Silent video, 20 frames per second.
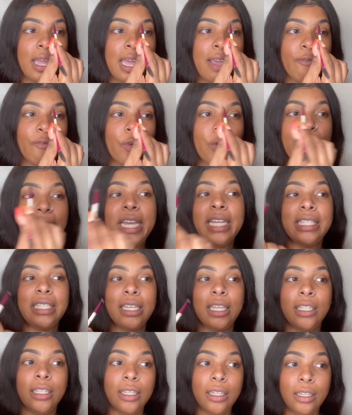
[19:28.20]
for it
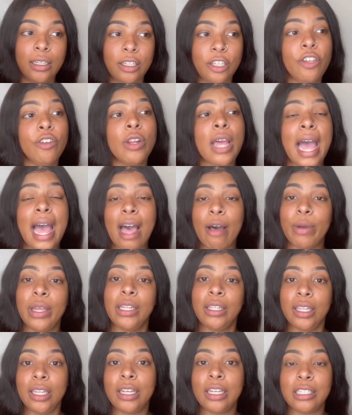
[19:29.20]
to look, you know how it
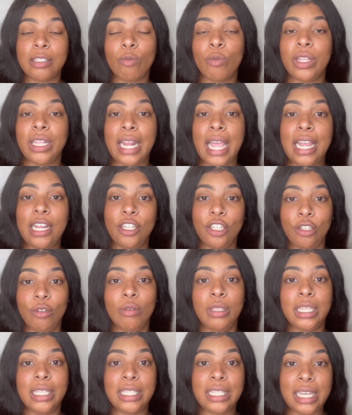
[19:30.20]
looks when they do
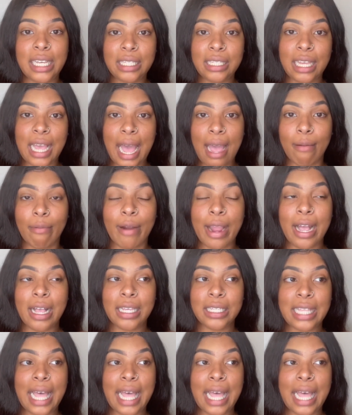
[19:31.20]
the tinted eyebrows,